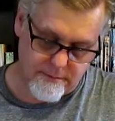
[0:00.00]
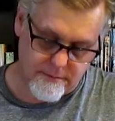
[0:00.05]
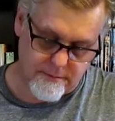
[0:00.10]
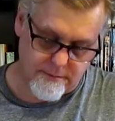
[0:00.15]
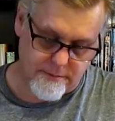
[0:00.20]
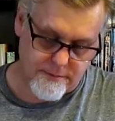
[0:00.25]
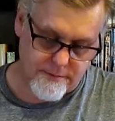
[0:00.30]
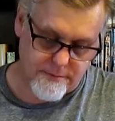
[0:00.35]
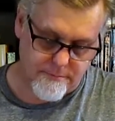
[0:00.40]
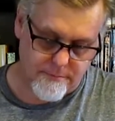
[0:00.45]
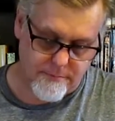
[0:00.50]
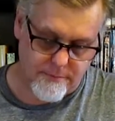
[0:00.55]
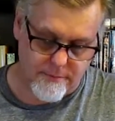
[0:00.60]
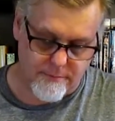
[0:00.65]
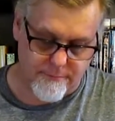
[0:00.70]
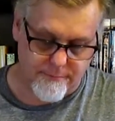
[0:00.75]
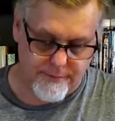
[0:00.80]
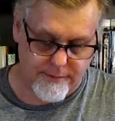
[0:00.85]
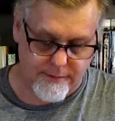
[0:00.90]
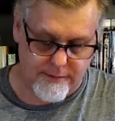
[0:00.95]
There's a
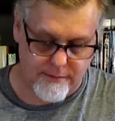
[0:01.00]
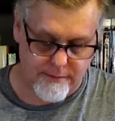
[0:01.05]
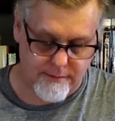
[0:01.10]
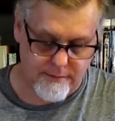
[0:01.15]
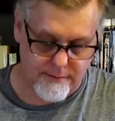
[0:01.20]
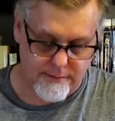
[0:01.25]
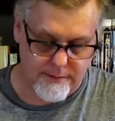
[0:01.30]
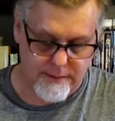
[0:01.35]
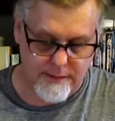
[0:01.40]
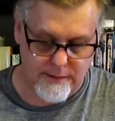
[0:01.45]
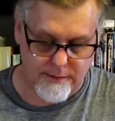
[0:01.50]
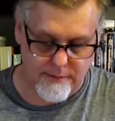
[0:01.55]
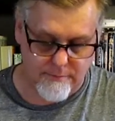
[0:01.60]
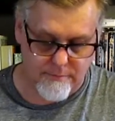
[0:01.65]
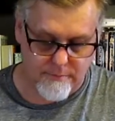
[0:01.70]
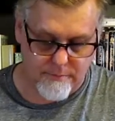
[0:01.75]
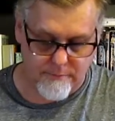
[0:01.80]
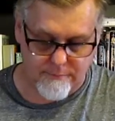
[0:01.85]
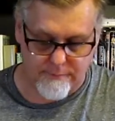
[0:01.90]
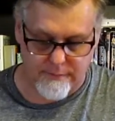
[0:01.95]
movie, an
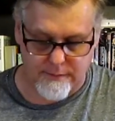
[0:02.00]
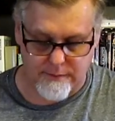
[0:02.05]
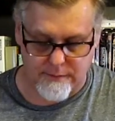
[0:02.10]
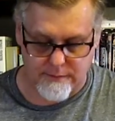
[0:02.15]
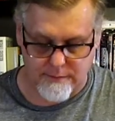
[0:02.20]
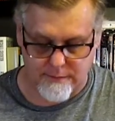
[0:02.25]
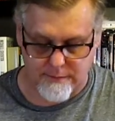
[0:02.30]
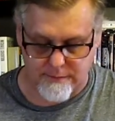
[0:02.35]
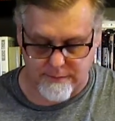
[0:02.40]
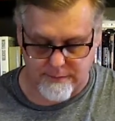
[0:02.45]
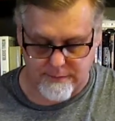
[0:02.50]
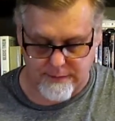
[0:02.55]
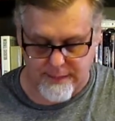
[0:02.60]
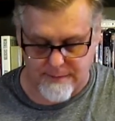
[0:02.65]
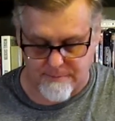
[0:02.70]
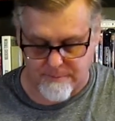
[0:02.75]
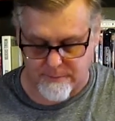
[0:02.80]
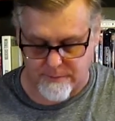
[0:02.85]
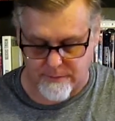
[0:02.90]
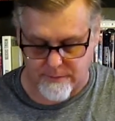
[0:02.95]
alien movie, it
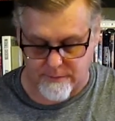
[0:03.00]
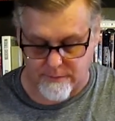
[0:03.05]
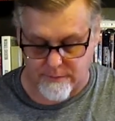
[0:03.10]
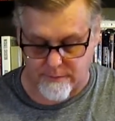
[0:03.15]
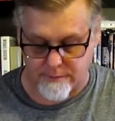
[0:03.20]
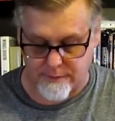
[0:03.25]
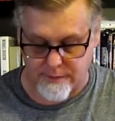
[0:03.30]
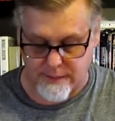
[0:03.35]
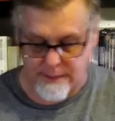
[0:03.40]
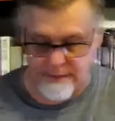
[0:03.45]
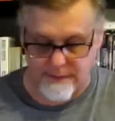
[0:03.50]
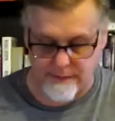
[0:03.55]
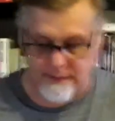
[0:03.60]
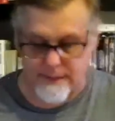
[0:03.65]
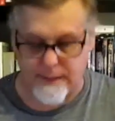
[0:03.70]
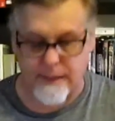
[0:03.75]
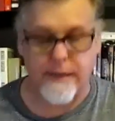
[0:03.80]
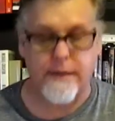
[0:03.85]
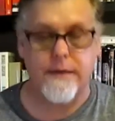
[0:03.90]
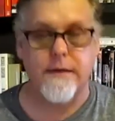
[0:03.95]
happened on Earth, kind of
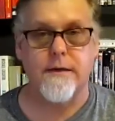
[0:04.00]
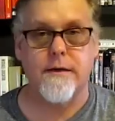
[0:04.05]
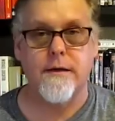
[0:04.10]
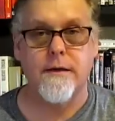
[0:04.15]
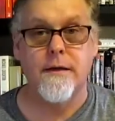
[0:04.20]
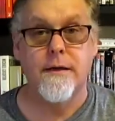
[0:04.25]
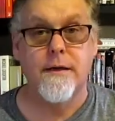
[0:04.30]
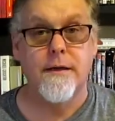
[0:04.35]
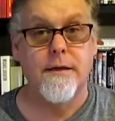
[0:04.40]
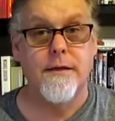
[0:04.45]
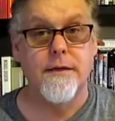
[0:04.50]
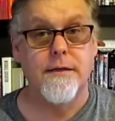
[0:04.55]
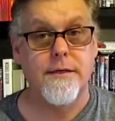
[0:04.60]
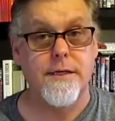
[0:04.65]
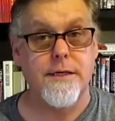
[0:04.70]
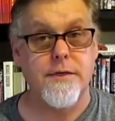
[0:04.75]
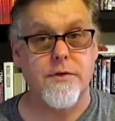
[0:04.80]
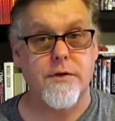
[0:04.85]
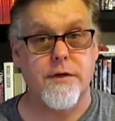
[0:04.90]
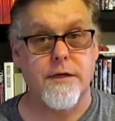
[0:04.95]
like
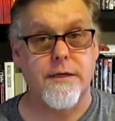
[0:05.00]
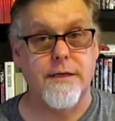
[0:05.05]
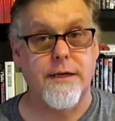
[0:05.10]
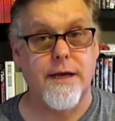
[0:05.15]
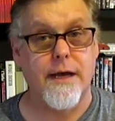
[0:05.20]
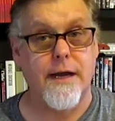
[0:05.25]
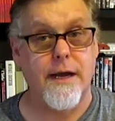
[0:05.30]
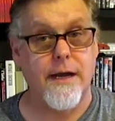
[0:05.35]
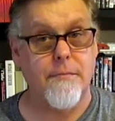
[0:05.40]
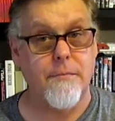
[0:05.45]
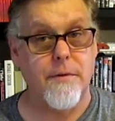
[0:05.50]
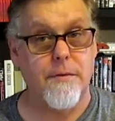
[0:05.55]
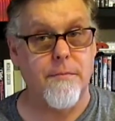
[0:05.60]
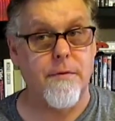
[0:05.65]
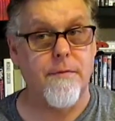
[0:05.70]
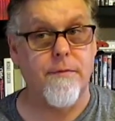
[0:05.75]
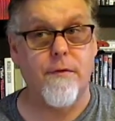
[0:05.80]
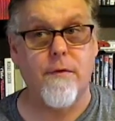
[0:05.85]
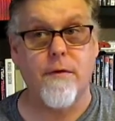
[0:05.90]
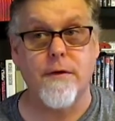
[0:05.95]
District 9, but
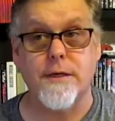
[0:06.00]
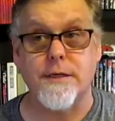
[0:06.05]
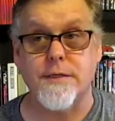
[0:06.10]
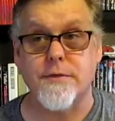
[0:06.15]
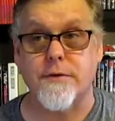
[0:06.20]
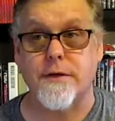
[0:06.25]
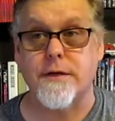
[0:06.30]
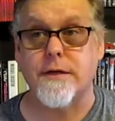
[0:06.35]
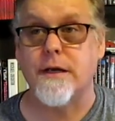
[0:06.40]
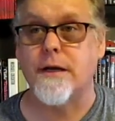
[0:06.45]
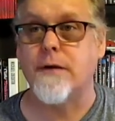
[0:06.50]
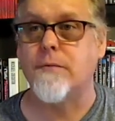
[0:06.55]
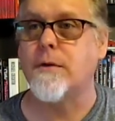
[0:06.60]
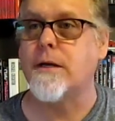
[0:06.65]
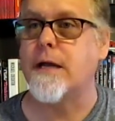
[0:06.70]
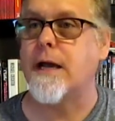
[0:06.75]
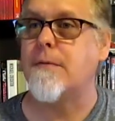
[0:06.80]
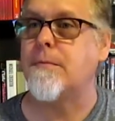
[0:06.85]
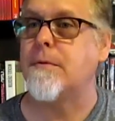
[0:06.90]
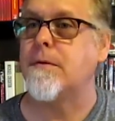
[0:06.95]
before District 9.
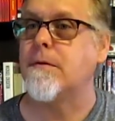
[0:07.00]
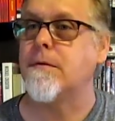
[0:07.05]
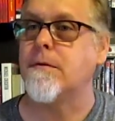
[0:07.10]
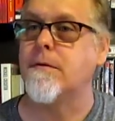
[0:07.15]
What happened?